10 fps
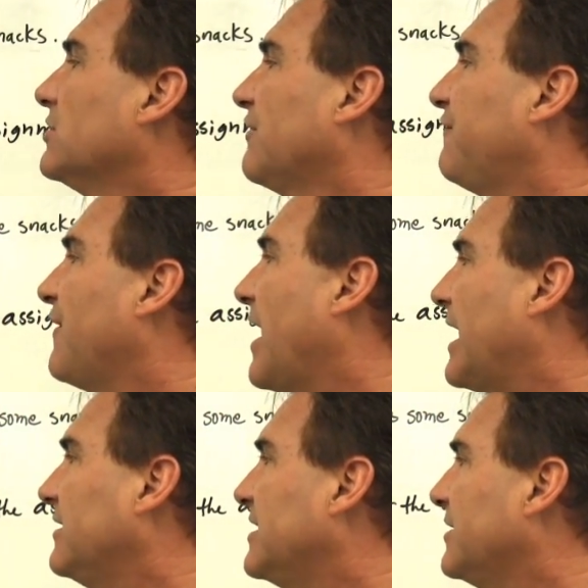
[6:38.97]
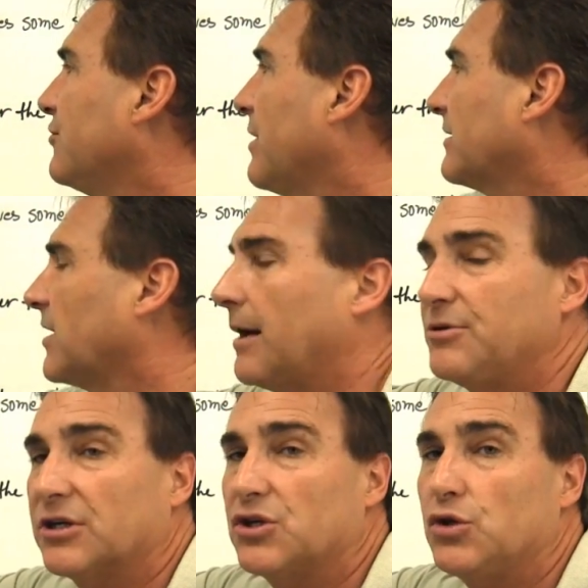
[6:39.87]
to find the indirect
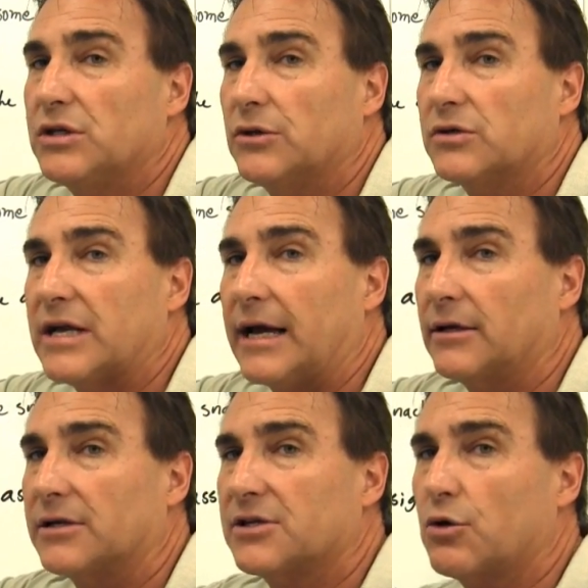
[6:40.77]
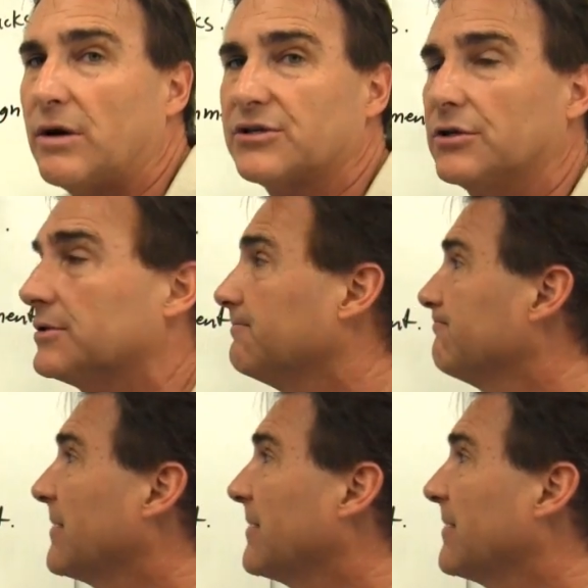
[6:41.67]
objects using those diagnostic questions.